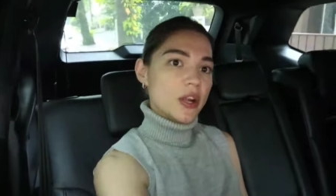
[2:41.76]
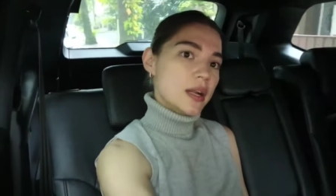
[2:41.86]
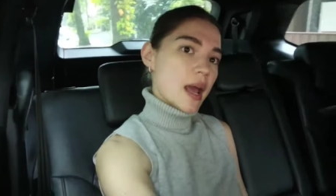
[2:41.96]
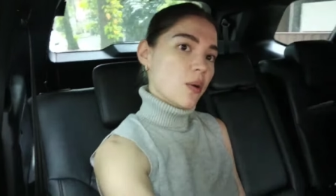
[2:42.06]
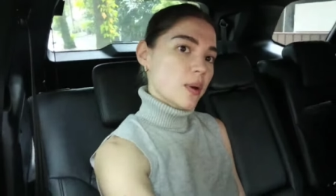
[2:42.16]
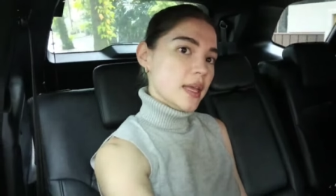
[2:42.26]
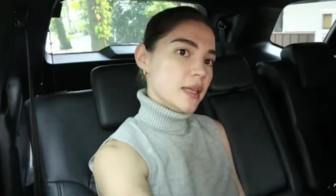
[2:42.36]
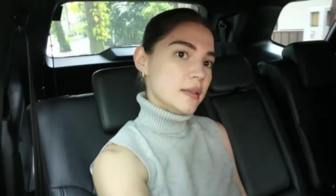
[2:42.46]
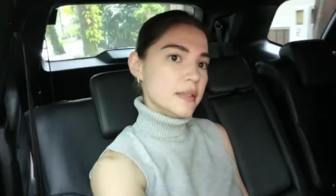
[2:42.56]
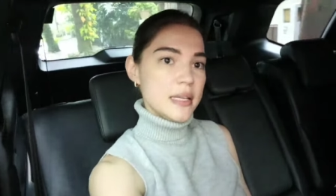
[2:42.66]
We are now
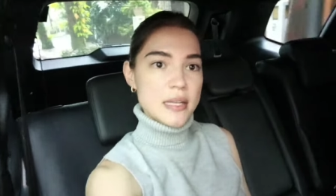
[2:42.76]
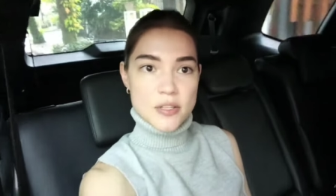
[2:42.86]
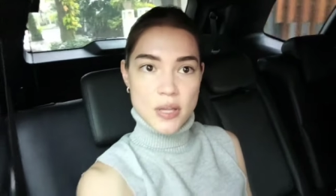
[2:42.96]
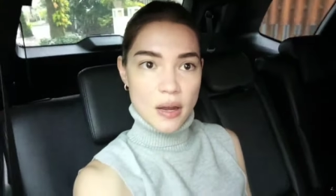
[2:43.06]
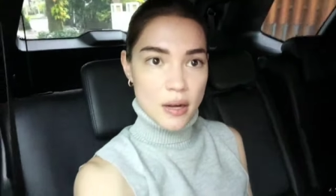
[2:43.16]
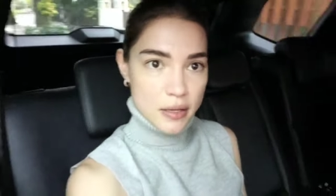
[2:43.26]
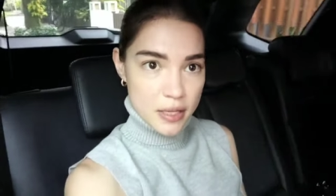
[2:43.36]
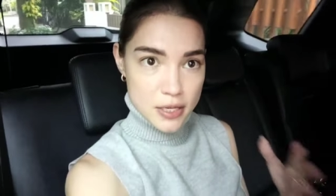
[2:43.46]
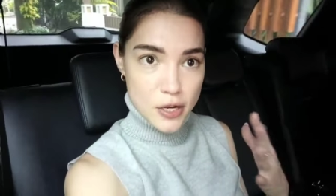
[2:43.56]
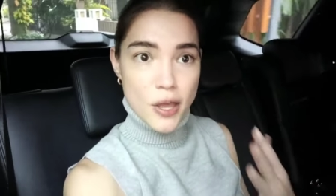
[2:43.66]
in Didi's car.
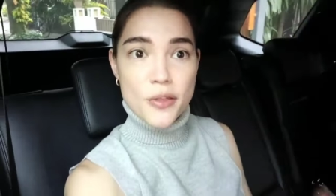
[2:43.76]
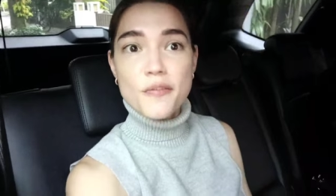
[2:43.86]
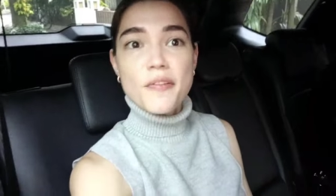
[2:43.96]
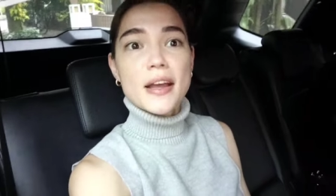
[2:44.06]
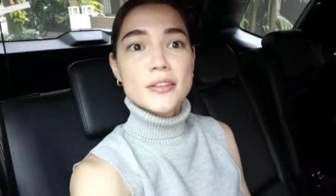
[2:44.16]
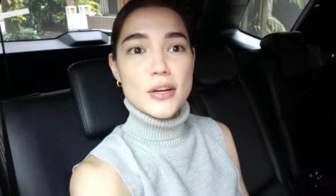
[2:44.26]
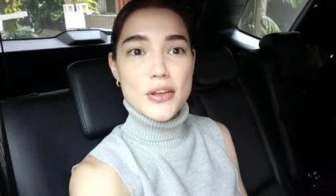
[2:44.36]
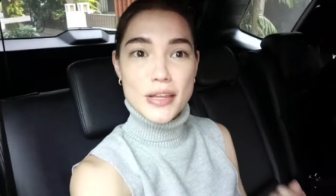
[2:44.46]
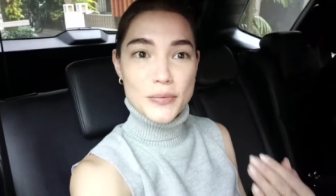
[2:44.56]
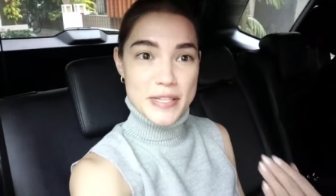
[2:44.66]
That's another
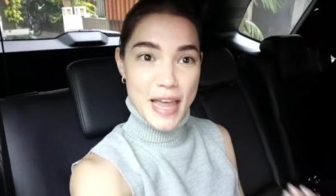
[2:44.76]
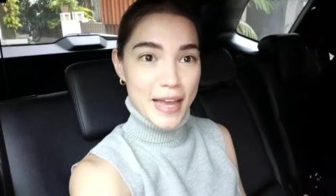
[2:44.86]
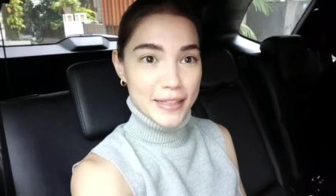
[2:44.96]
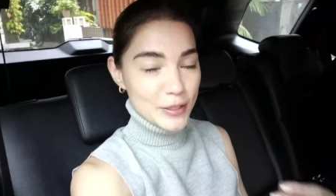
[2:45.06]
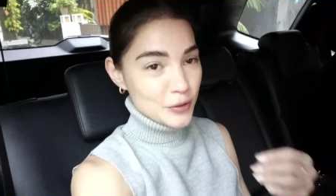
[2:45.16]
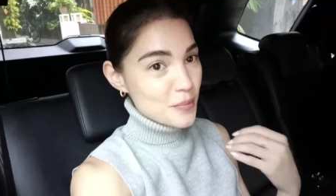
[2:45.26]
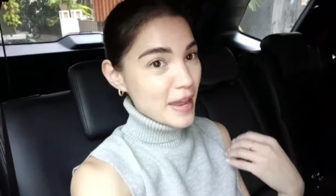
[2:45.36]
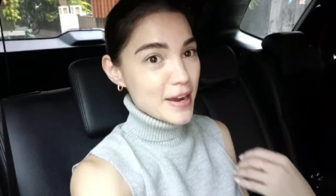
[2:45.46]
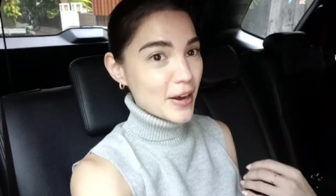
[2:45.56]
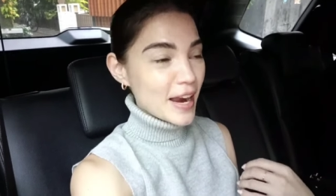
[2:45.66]
factor that was adding to
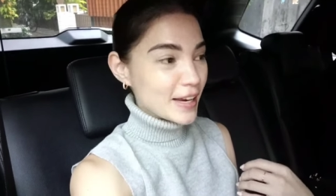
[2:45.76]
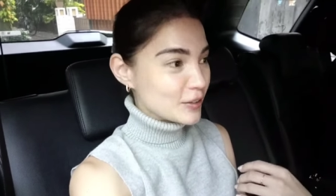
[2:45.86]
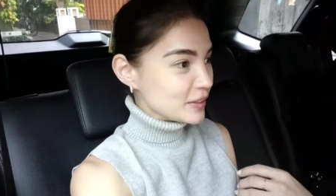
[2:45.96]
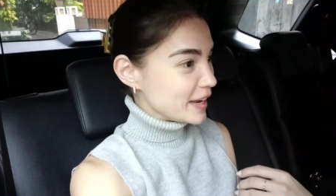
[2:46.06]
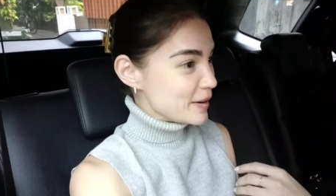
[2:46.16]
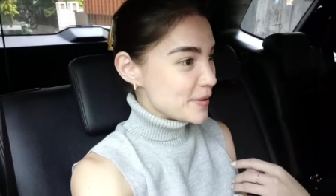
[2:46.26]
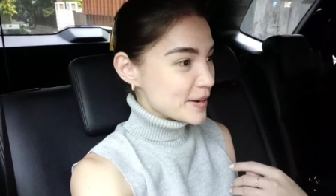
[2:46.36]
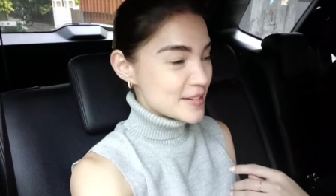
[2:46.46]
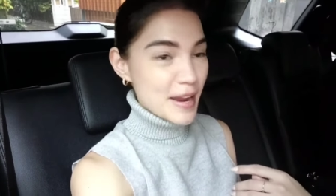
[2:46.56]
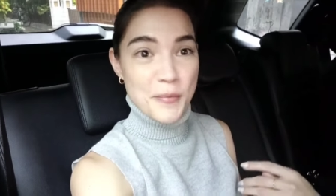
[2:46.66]
my ngarag today
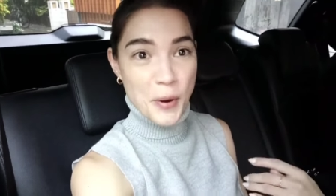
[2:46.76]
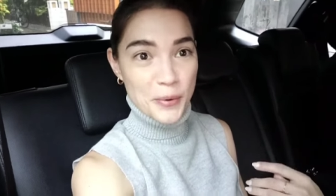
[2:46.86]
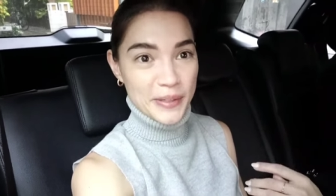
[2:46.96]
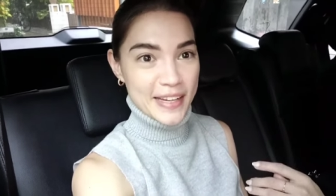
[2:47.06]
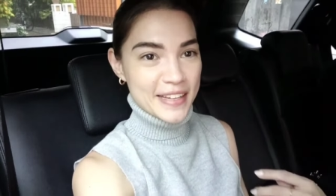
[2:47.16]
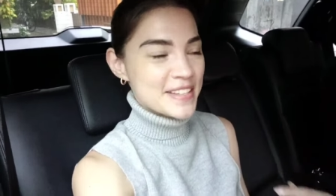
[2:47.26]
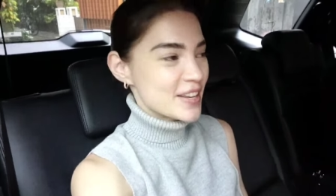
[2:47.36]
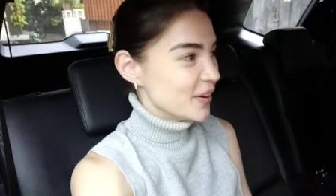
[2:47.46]
because I'm coding.